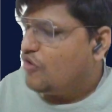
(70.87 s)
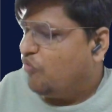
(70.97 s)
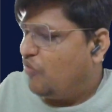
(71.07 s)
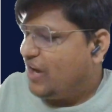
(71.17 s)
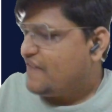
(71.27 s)

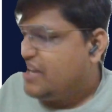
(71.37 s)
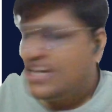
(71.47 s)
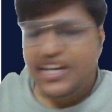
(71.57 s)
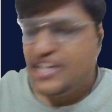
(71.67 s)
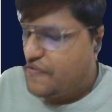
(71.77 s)
When we
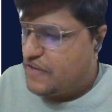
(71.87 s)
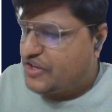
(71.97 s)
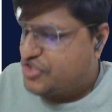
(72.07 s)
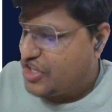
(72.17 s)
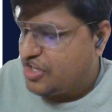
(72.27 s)
read the
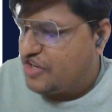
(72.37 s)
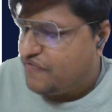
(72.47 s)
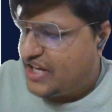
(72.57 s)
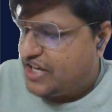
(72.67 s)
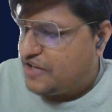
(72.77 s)
question,
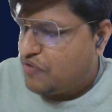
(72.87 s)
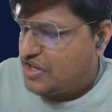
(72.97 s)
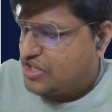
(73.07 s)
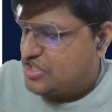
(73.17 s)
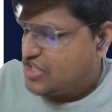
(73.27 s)
we need to
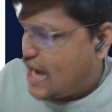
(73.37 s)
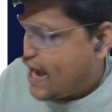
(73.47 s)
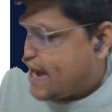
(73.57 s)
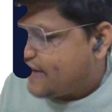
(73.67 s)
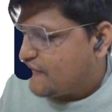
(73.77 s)

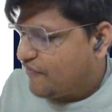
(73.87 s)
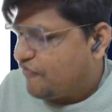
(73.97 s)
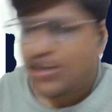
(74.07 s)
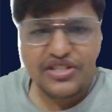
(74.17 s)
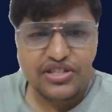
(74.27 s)
understand
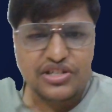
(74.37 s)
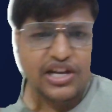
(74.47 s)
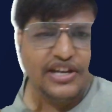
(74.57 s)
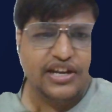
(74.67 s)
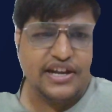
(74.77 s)
first
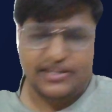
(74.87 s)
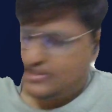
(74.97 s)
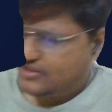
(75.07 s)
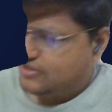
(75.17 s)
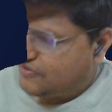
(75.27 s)
three
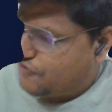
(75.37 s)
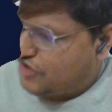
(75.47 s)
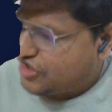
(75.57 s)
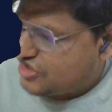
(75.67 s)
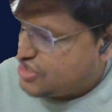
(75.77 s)
things.
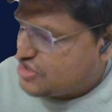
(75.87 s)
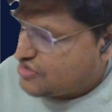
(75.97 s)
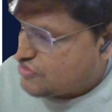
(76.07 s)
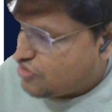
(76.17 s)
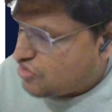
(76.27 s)
First
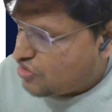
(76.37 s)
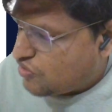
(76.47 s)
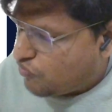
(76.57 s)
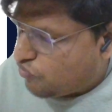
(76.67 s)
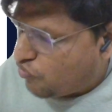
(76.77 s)
is
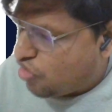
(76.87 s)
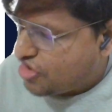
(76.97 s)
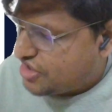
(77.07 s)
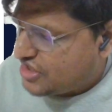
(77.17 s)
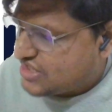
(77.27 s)

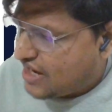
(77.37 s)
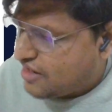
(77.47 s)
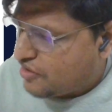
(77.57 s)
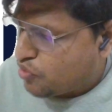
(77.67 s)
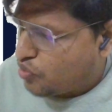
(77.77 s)
what is
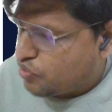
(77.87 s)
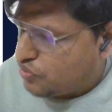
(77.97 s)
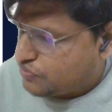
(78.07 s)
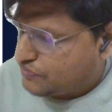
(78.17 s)
our load,